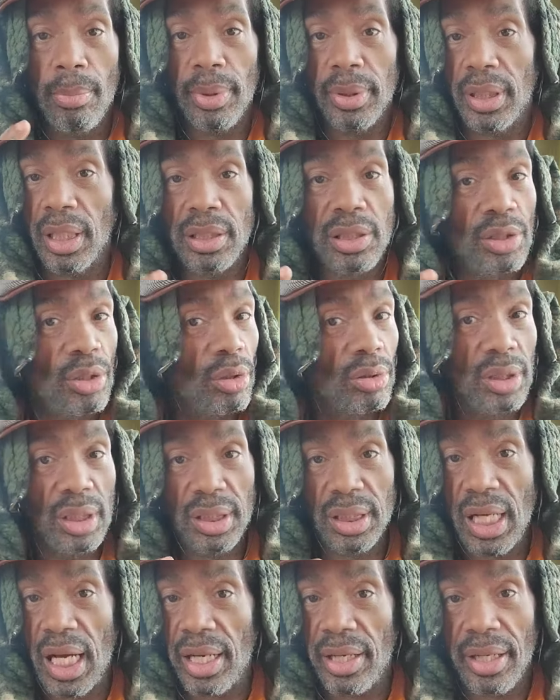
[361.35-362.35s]
But there's no
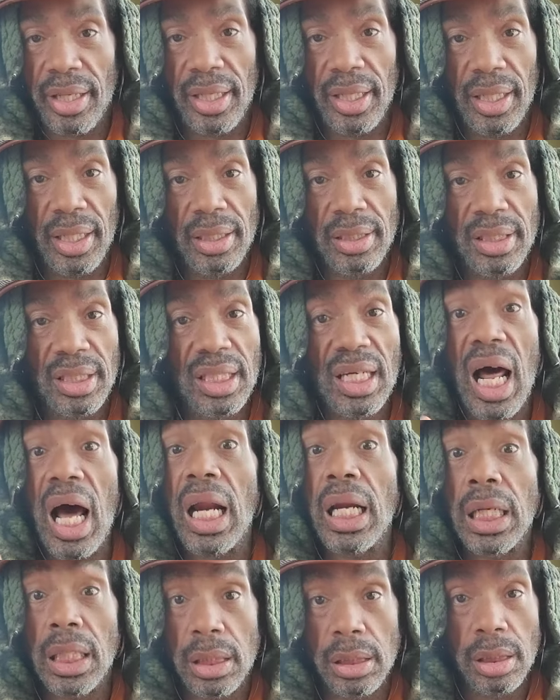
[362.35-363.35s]
desire here.
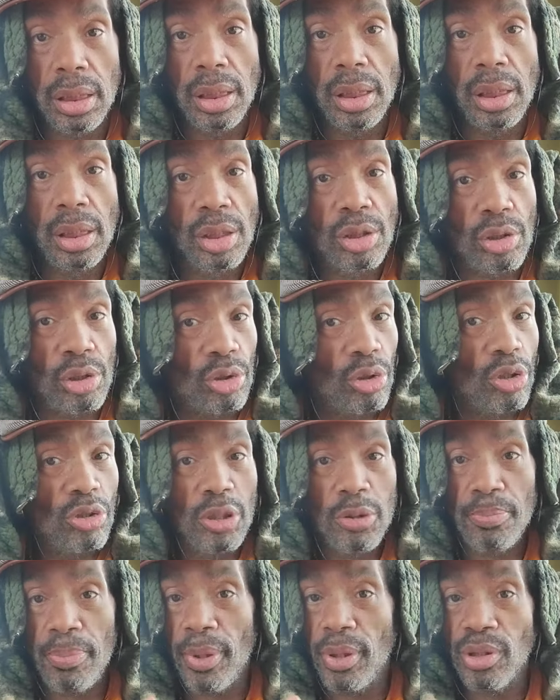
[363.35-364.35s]
None. So those
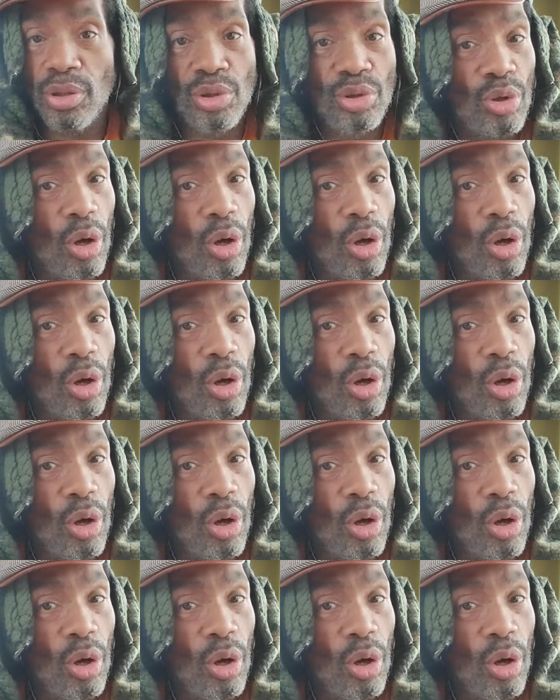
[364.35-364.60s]
spells